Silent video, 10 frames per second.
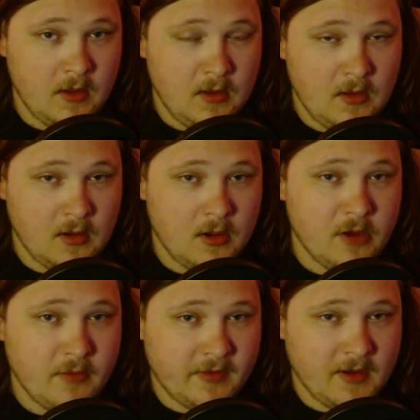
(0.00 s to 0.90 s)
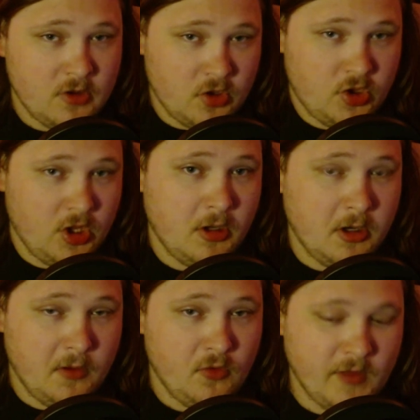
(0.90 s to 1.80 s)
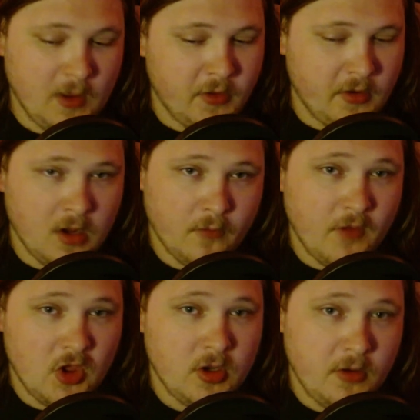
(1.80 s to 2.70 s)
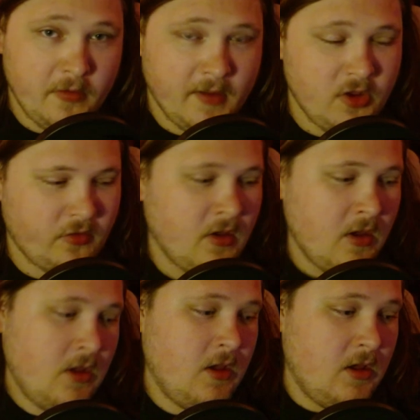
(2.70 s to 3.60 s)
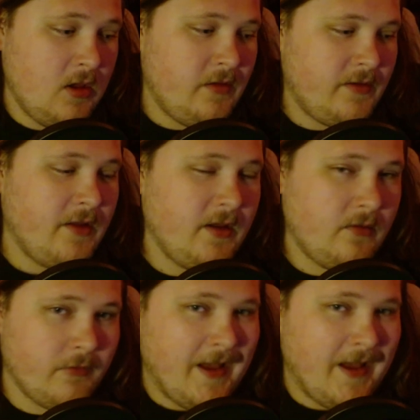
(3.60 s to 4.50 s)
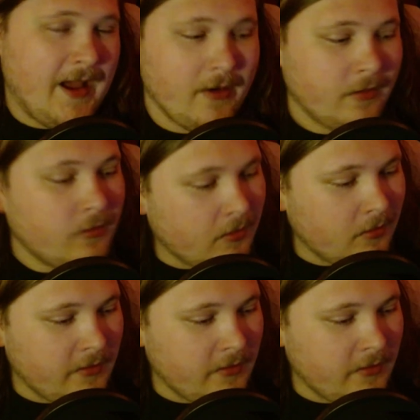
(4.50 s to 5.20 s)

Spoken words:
And Conrad's kind of just chilling. He was just out with a dogfish, and he's kind of like retired.